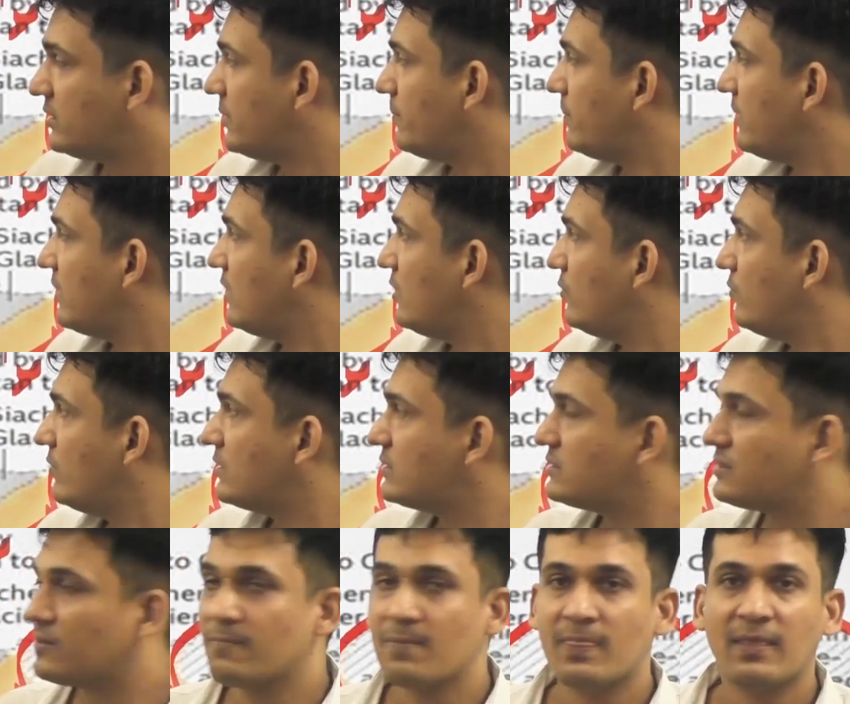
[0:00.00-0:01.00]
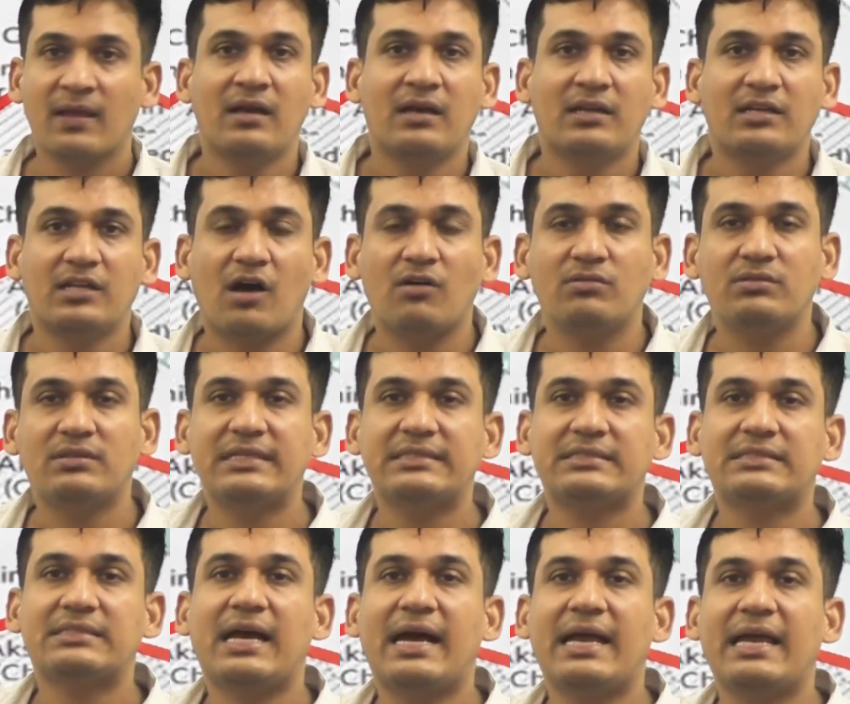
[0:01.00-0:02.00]
typically works. Now
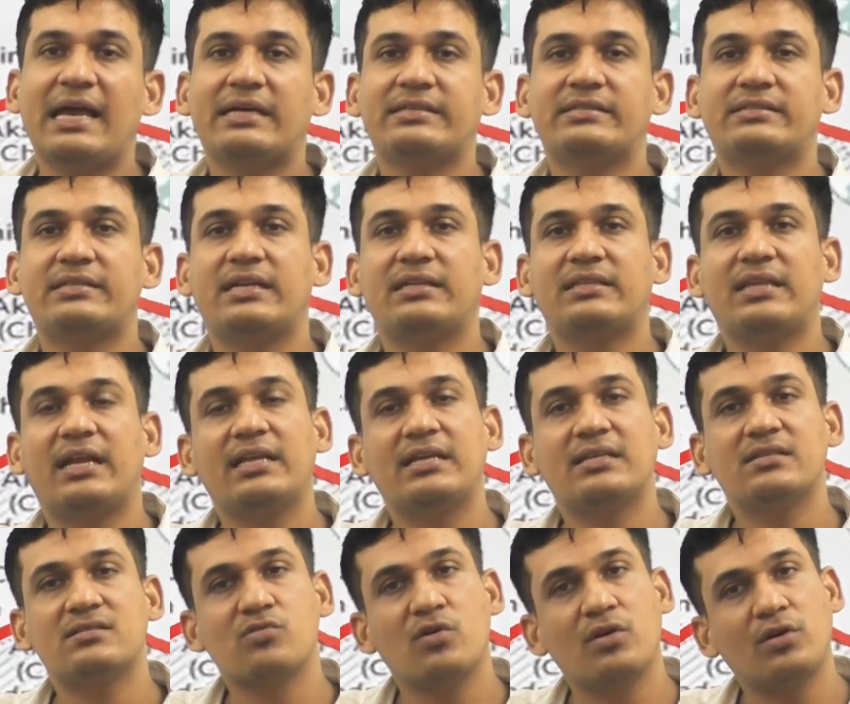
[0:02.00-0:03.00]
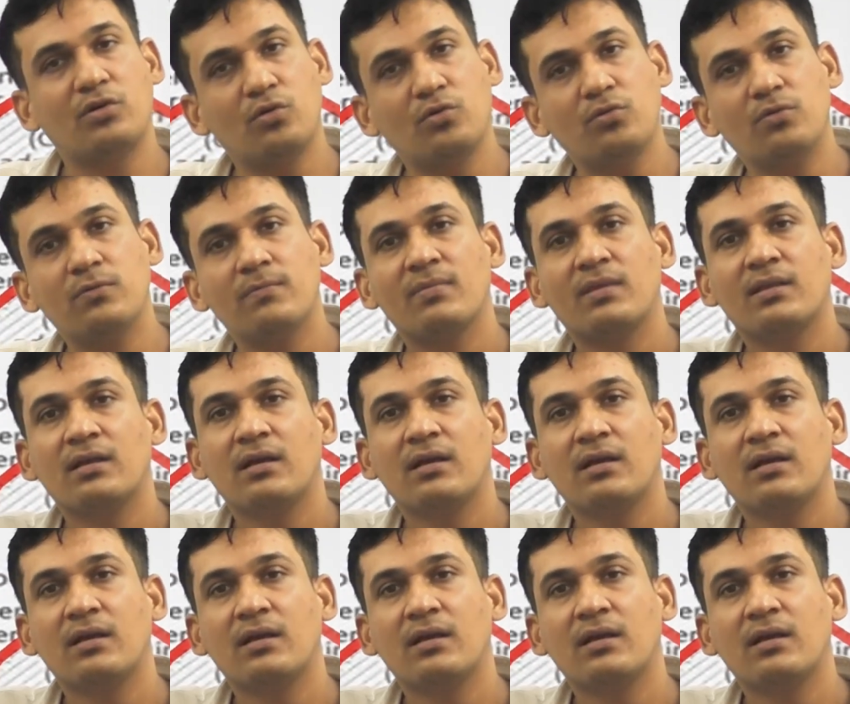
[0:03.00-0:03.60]
this guy has said that he is going to